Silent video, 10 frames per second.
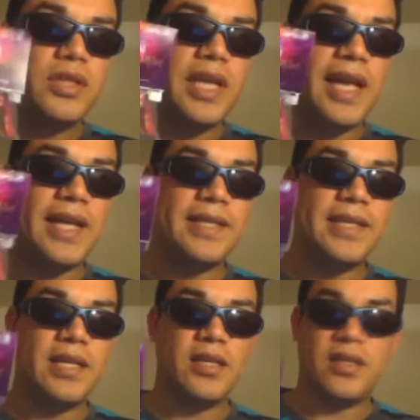And.
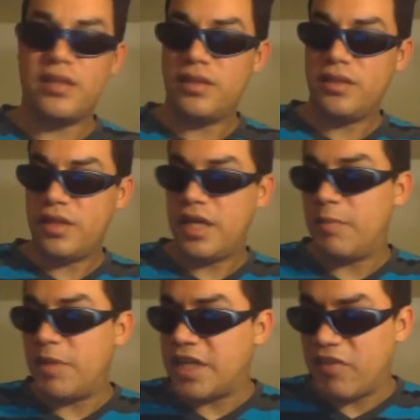Uh, And I'm
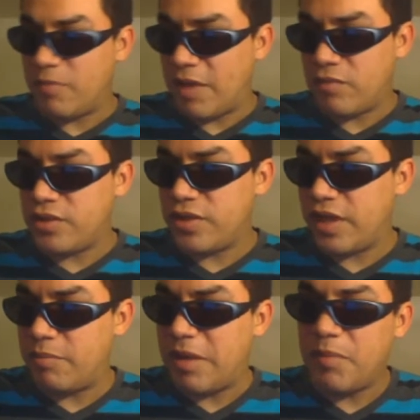going to give them out,
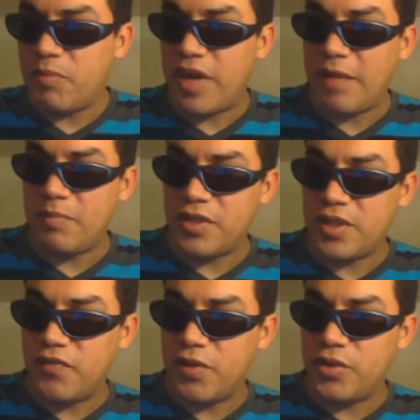and maybe perhaps in
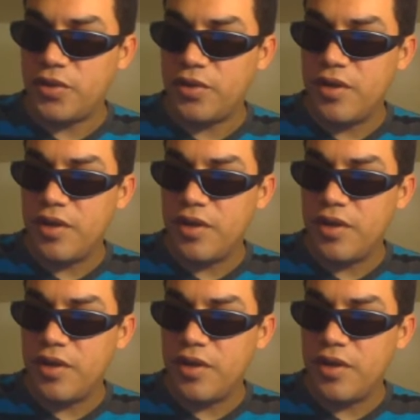the future,